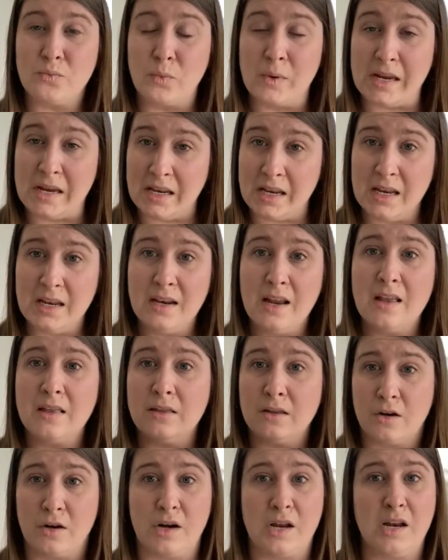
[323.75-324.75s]
reading and
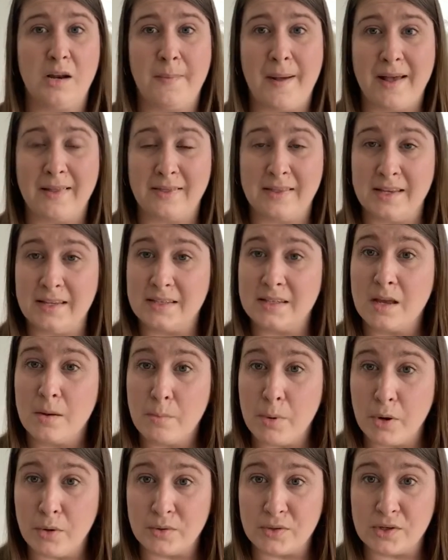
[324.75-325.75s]
learning about these
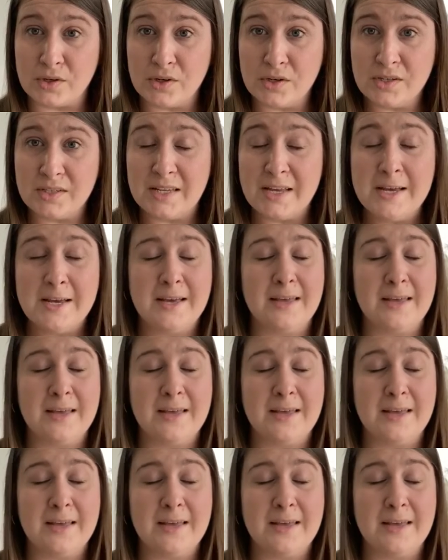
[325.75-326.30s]
composers,